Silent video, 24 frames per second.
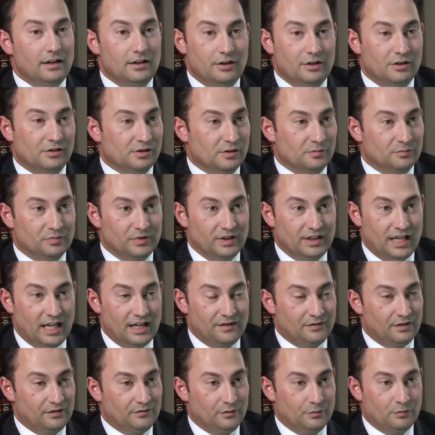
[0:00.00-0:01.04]
You simply
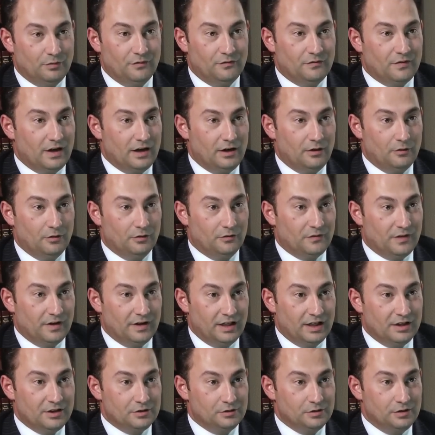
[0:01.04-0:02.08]
have everyone file their
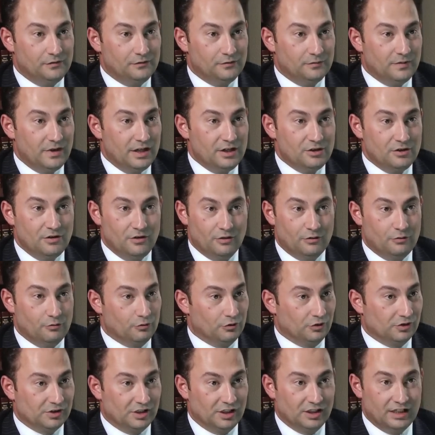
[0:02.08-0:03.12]
financial information, the
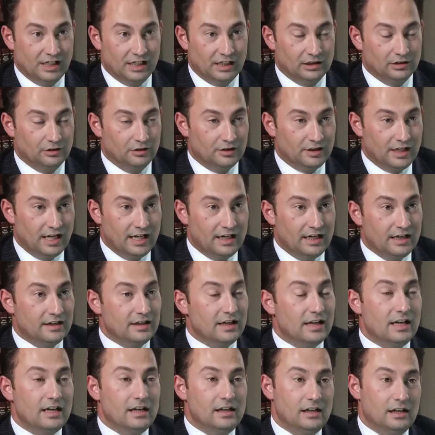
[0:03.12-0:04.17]
court's going to take a look at
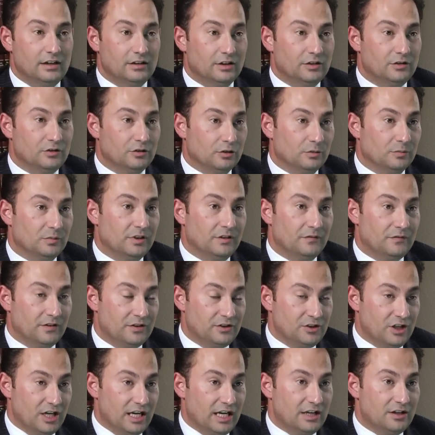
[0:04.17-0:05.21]
it and determine if a
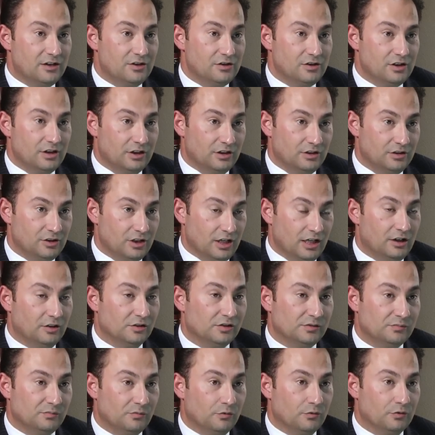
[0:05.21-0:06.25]
change in
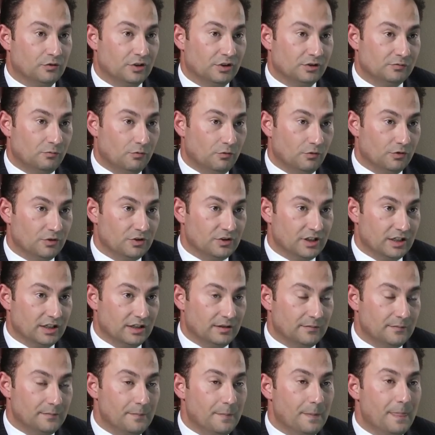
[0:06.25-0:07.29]
child support is warranted.